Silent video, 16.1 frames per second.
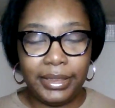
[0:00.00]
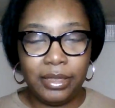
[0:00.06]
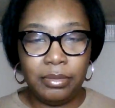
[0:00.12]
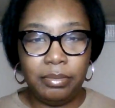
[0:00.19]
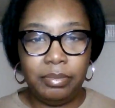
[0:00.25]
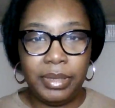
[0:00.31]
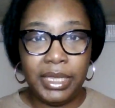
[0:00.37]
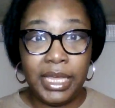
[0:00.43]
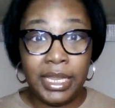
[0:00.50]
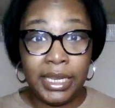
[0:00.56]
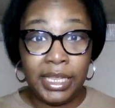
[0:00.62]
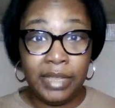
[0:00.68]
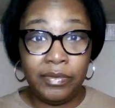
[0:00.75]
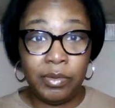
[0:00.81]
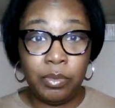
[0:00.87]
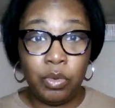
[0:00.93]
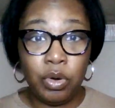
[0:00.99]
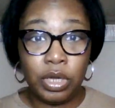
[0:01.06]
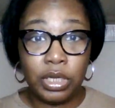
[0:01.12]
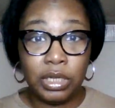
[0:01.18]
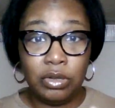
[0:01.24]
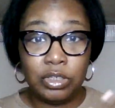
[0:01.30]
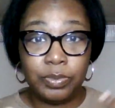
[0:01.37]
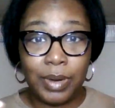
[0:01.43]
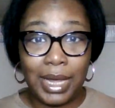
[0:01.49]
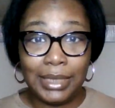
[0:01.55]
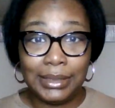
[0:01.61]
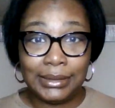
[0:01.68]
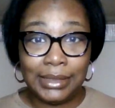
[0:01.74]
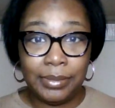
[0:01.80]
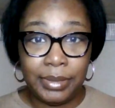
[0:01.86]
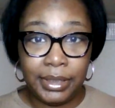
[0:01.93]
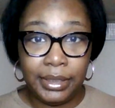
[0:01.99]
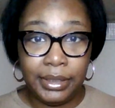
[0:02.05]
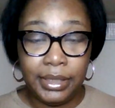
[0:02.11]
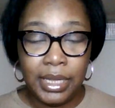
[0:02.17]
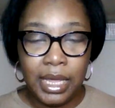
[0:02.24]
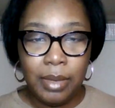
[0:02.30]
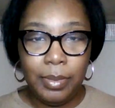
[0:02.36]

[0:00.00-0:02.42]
them be in even more close proximity